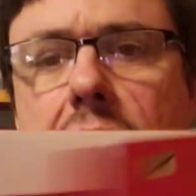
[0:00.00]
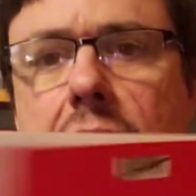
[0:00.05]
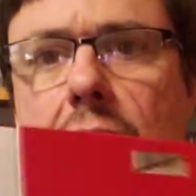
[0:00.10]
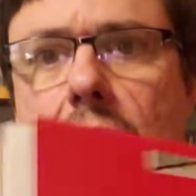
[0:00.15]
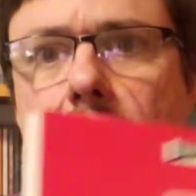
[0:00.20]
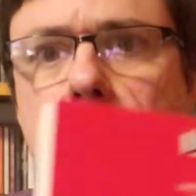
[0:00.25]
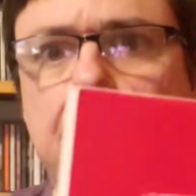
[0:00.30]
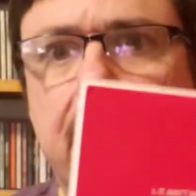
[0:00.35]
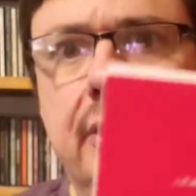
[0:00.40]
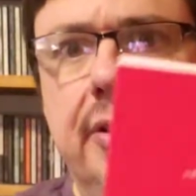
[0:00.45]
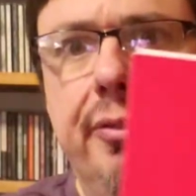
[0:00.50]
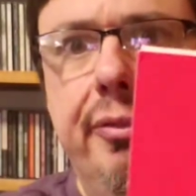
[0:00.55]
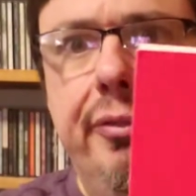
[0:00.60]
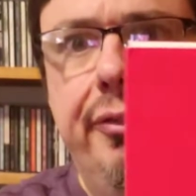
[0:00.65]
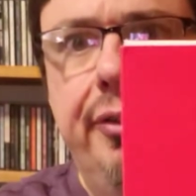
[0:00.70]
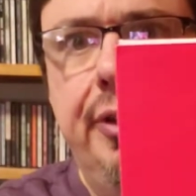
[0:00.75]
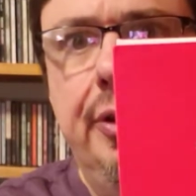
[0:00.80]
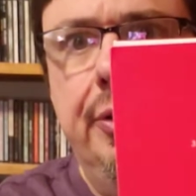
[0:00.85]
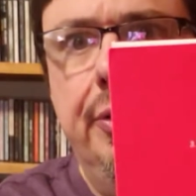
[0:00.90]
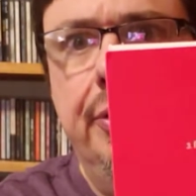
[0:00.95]
look and
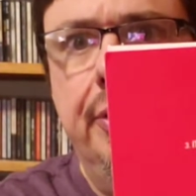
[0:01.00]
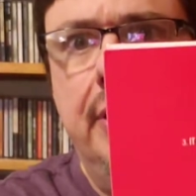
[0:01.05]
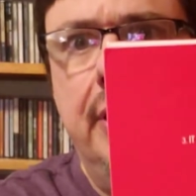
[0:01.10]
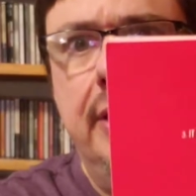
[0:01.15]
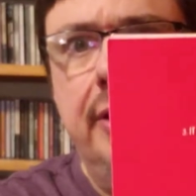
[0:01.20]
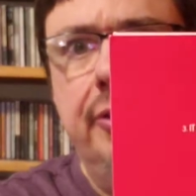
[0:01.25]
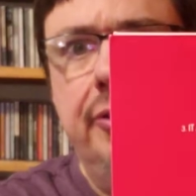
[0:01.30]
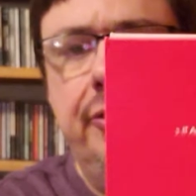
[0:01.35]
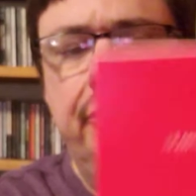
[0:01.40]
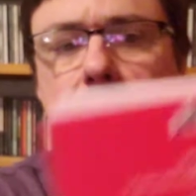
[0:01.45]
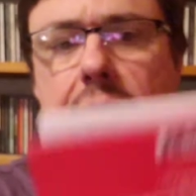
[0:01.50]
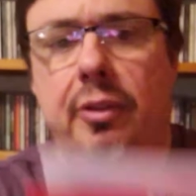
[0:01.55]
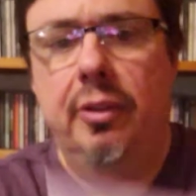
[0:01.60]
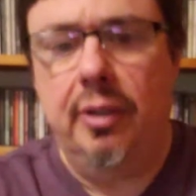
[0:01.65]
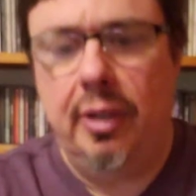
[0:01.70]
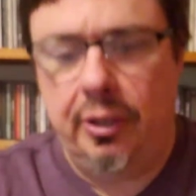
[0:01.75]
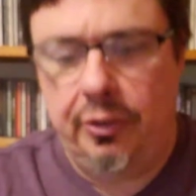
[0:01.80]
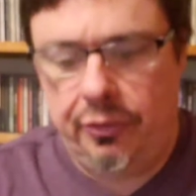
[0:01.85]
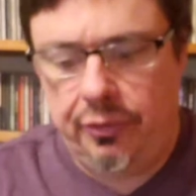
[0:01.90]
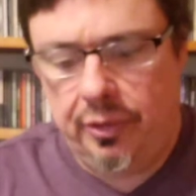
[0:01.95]
feel nice, and
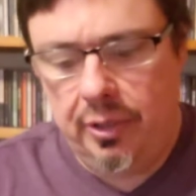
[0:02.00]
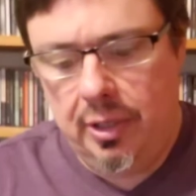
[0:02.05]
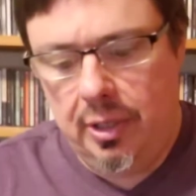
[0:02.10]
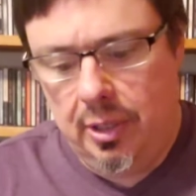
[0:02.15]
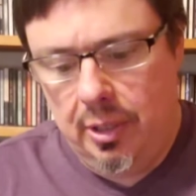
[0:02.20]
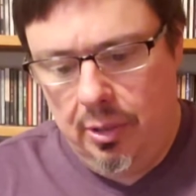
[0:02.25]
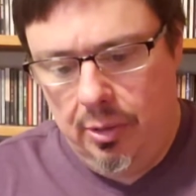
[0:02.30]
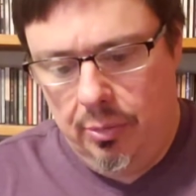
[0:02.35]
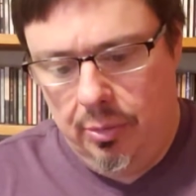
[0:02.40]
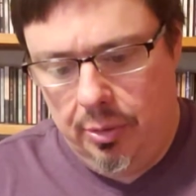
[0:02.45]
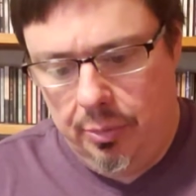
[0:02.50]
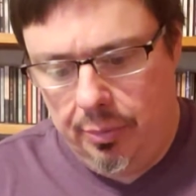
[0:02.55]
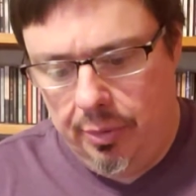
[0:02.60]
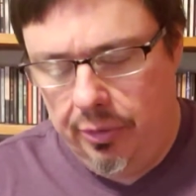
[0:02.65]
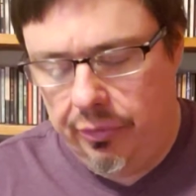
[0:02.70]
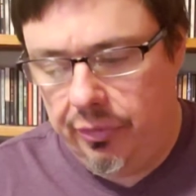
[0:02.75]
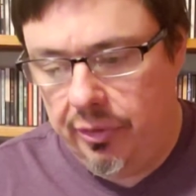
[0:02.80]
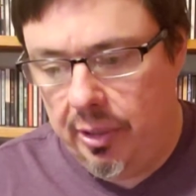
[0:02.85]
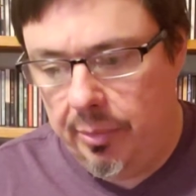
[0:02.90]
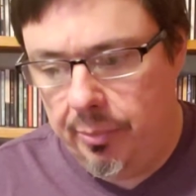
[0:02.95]
that's one
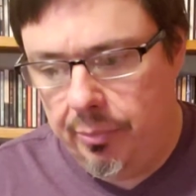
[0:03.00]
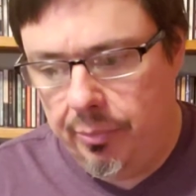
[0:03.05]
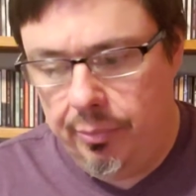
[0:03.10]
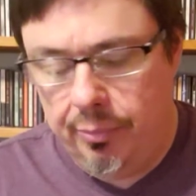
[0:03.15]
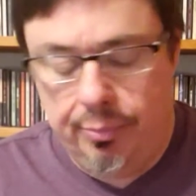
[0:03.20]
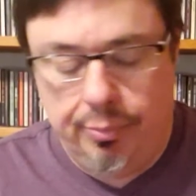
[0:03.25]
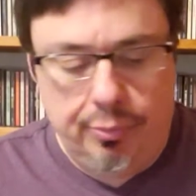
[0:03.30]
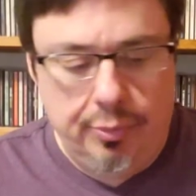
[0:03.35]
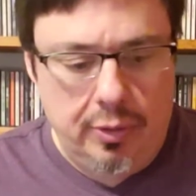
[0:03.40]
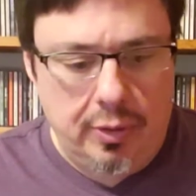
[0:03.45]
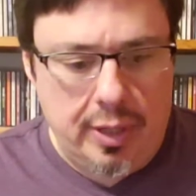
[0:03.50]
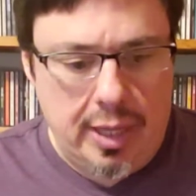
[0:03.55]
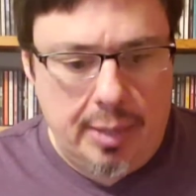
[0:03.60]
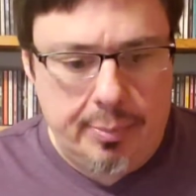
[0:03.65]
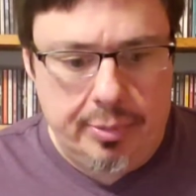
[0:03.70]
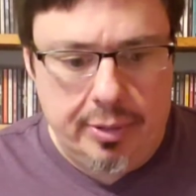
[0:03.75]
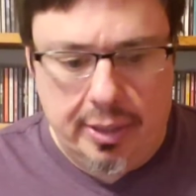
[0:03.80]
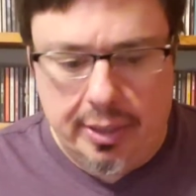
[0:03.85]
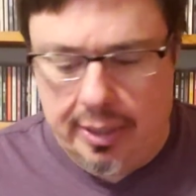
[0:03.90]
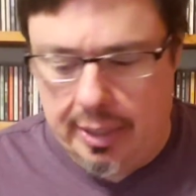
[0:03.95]
reason I'm real
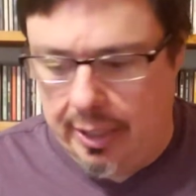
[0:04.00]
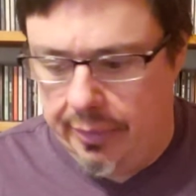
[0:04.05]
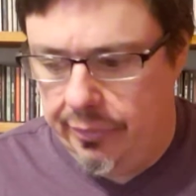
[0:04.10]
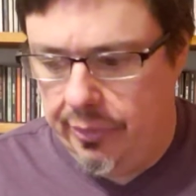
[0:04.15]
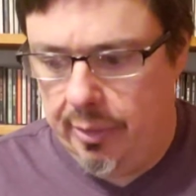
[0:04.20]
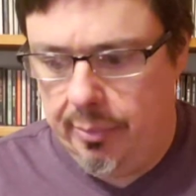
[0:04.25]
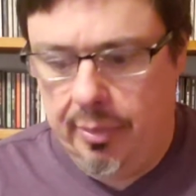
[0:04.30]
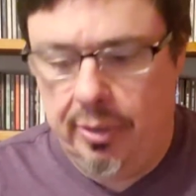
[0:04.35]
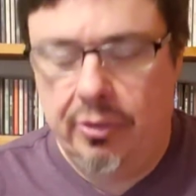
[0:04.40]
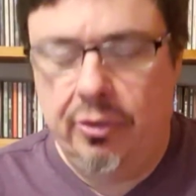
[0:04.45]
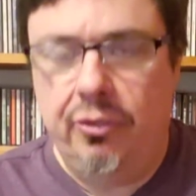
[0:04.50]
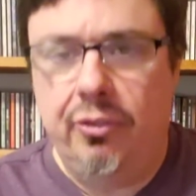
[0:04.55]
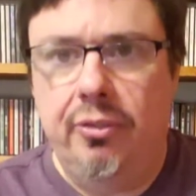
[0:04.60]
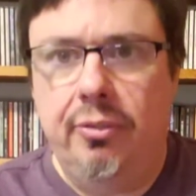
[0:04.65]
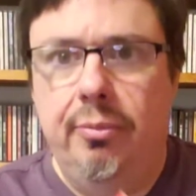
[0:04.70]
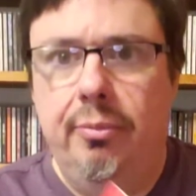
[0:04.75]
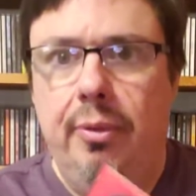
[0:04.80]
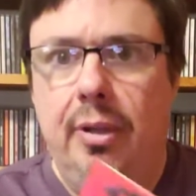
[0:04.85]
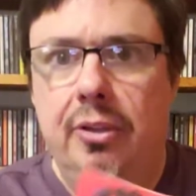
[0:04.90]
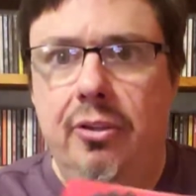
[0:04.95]
happy I got them. I
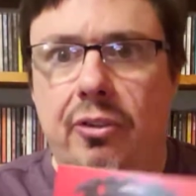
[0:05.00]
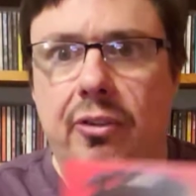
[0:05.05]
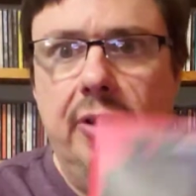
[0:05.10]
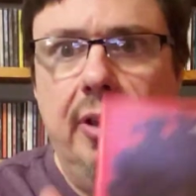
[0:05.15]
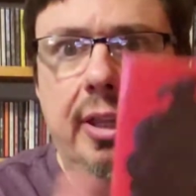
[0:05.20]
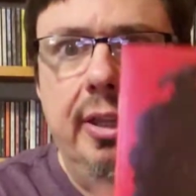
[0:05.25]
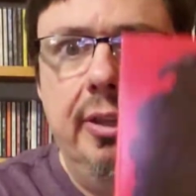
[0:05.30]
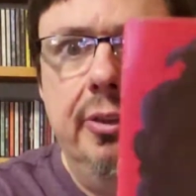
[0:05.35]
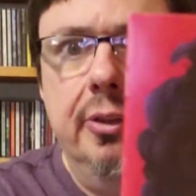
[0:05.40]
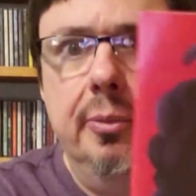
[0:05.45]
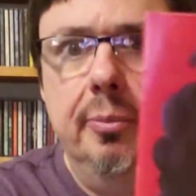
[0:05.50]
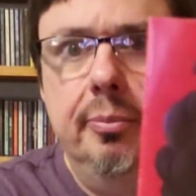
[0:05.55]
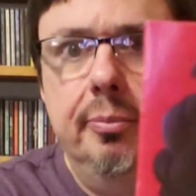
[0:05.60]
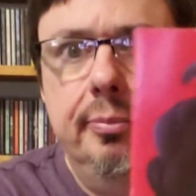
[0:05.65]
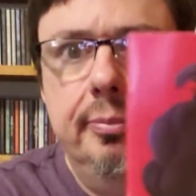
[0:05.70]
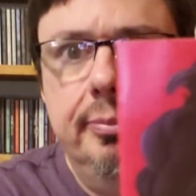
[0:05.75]
just like them.